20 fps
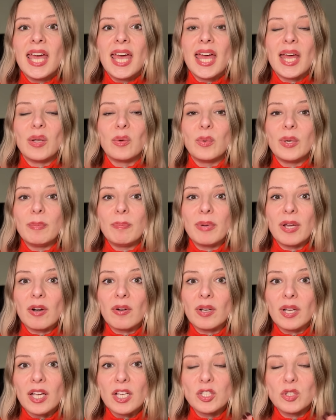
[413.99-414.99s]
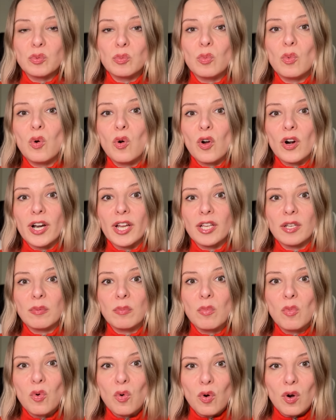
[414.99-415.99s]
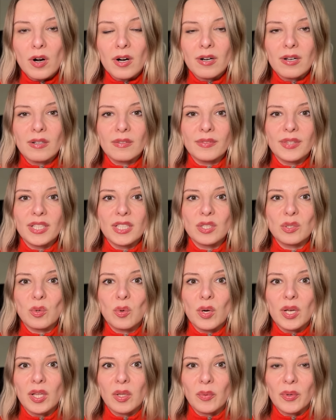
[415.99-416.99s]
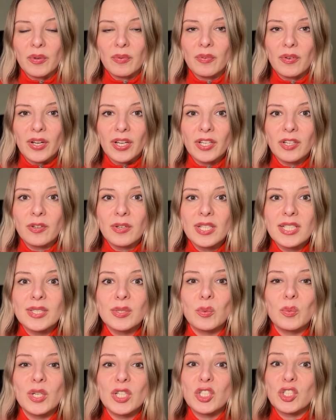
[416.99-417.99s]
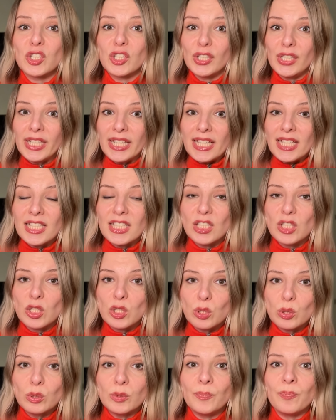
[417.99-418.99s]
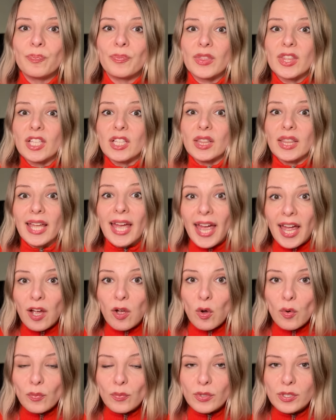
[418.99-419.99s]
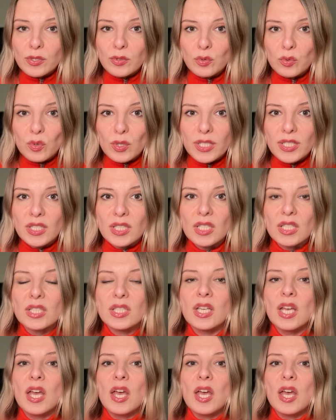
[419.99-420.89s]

and we paralyze more and more of these oil refineries, which leads to the lack of resources,